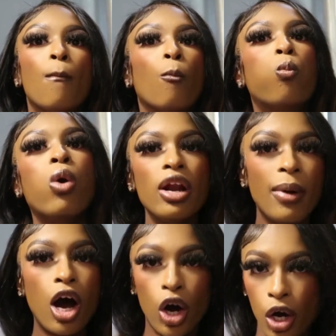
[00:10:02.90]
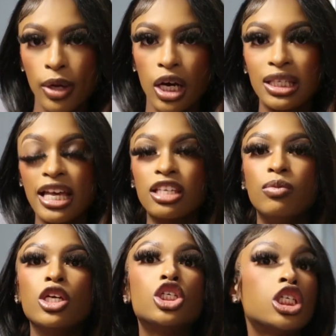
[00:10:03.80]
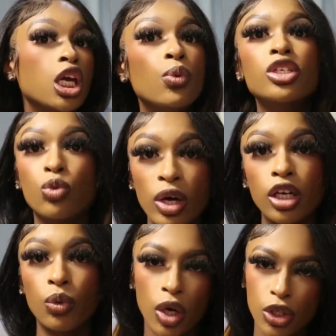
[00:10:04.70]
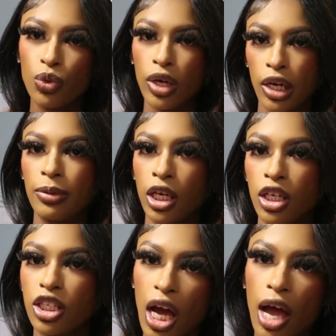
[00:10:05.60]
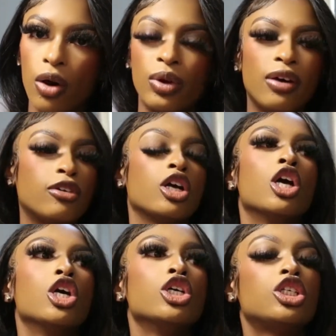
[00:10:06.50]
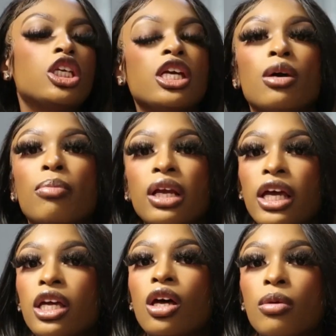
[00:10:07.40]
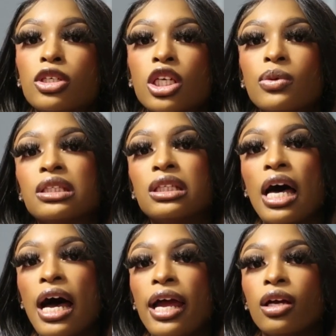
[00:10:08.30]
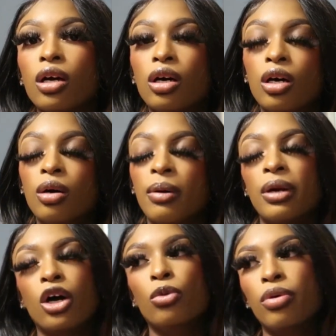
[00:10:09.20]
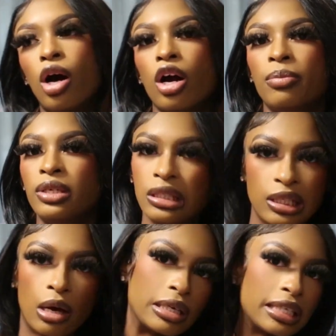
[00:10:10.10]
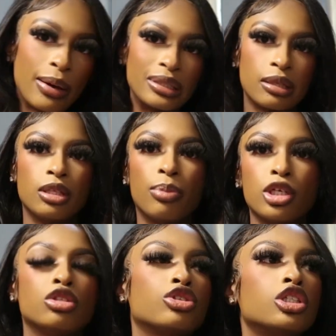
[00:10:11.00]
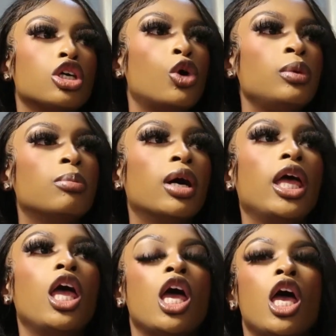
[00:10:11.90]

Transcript: one of my homegirls texts me. She was one of the ones who ended up getting shot or whatever. The bullet ended up, she was like, I'm not gonna put all her business out because that was something personal she told me, but